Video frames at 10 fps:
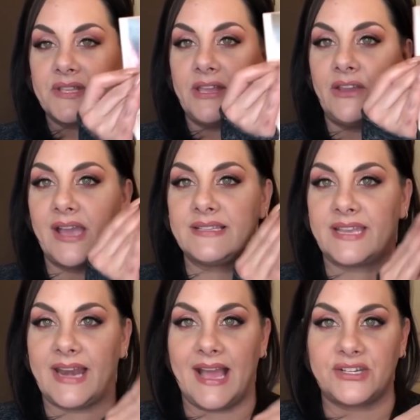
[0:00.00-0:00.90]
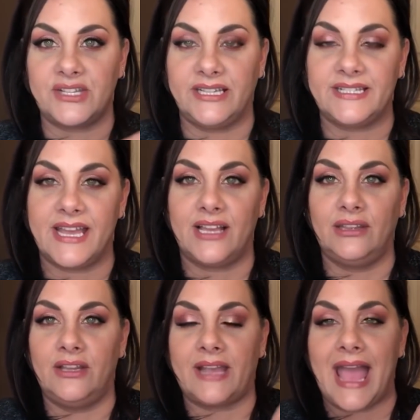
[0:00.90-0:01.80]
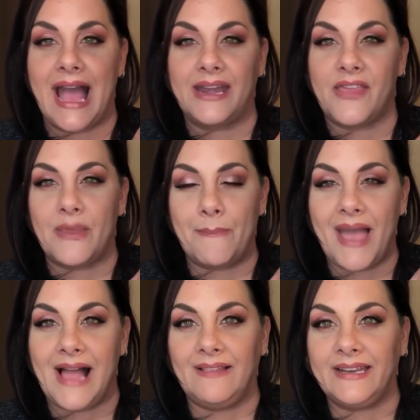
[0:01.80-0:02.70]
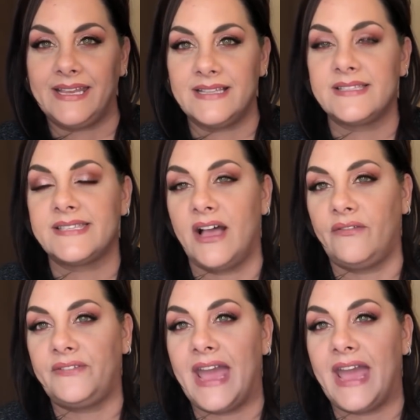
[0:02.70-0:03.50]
so that you guys can actually take a look at the palette itself.